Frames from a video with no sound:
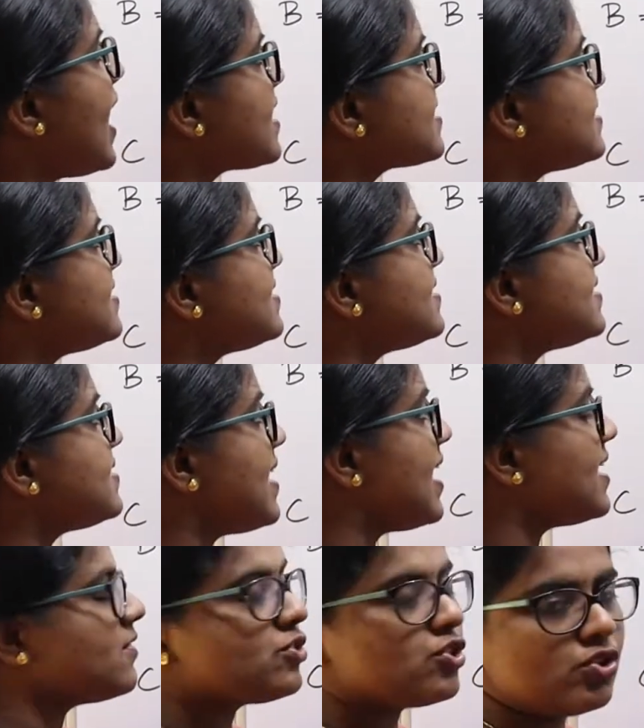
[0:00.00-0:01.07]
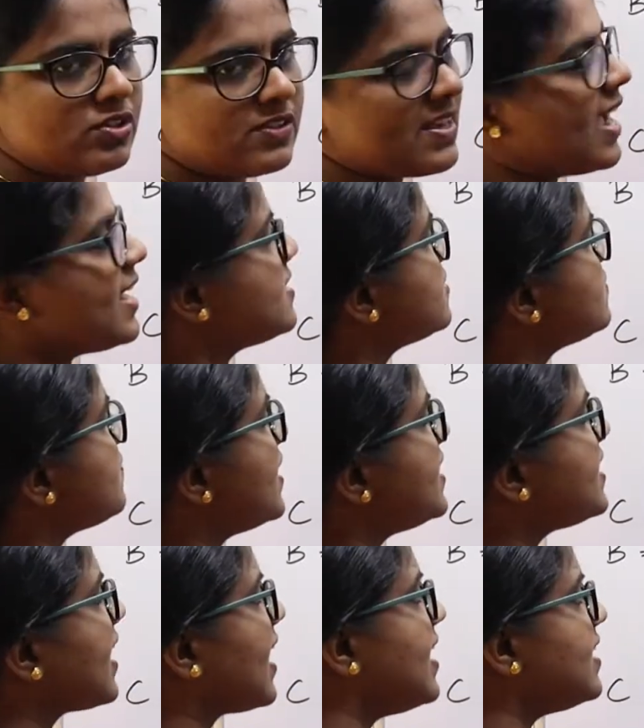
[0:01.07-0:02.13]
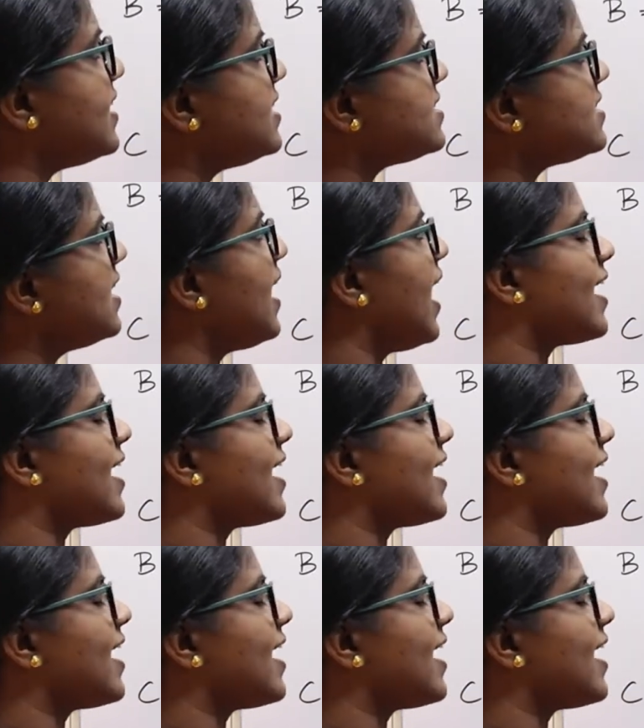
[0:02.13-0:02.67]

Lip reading: x's should satisfy the condition